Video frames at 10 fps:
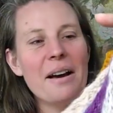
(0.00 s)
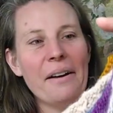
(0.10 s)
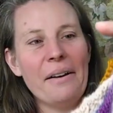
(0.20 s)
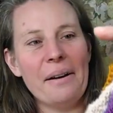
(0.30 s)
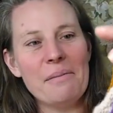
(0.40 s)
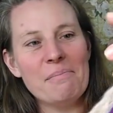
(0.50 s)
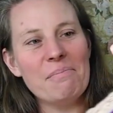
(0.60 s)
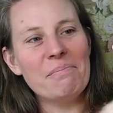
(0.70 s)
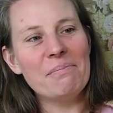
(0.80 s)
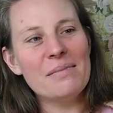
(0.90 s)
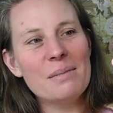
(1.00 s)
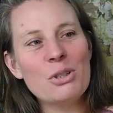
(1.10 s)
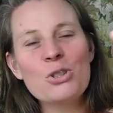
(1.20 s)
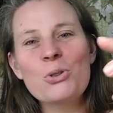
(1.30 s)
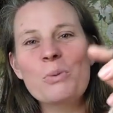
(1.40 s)

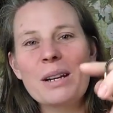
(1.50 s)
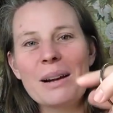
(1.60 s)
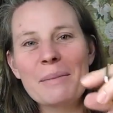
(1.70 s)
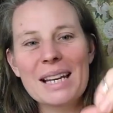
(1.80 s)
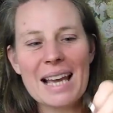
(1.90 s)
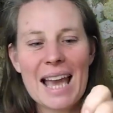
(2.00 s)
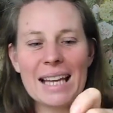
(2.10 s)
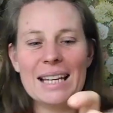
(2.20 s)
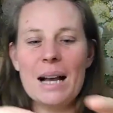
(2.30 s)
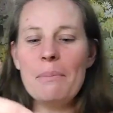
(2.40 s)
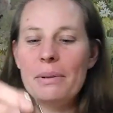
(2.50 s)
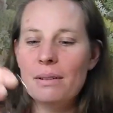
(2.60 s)
Not sure where I'm gonna hang it up.